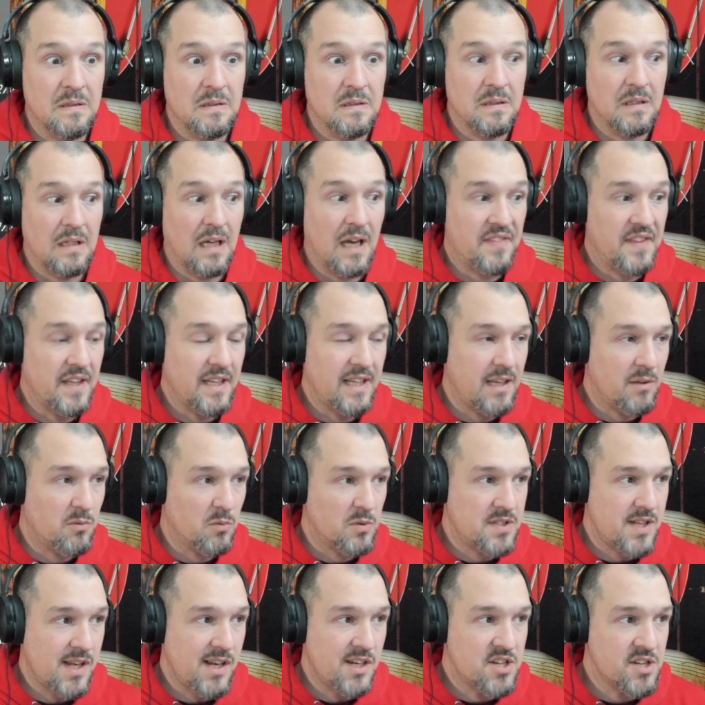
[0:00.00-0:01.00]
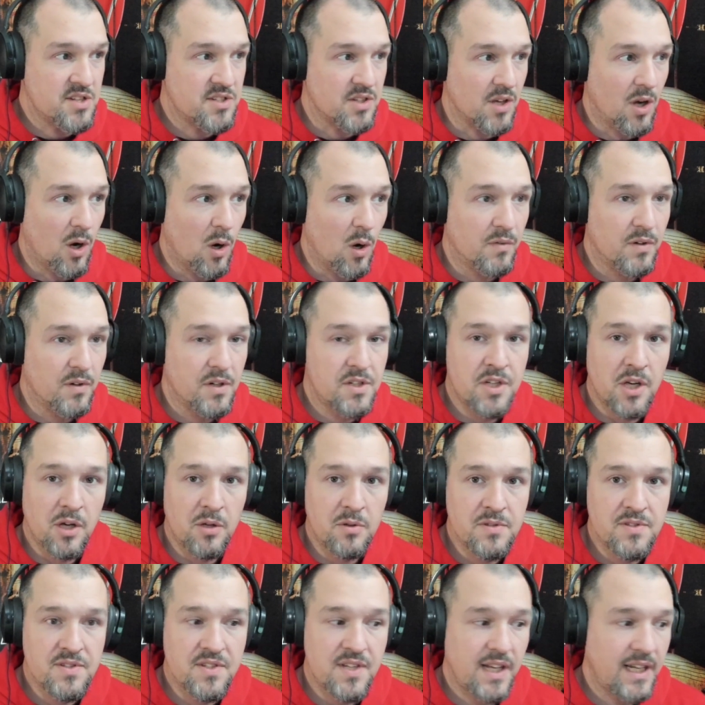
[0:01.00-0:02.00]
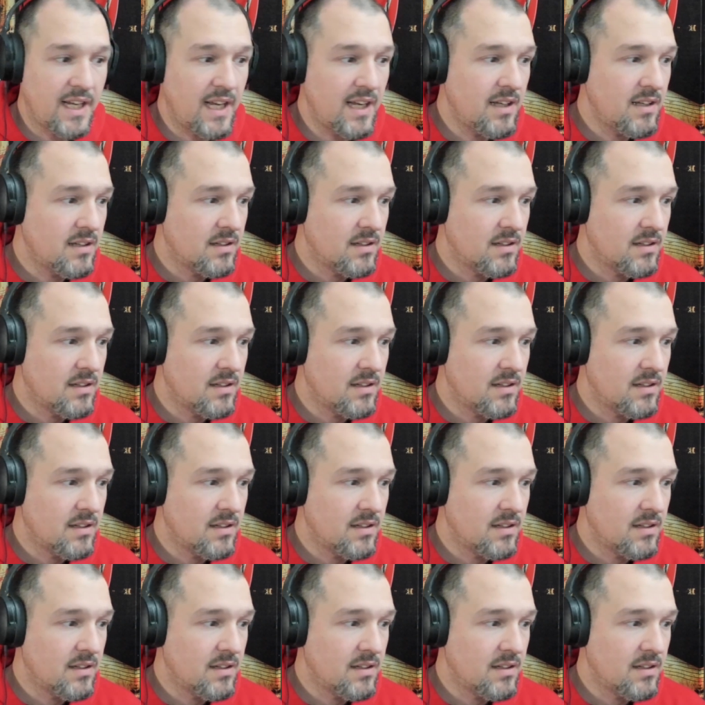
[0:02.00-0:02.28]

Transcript: I think was he just overtone singing?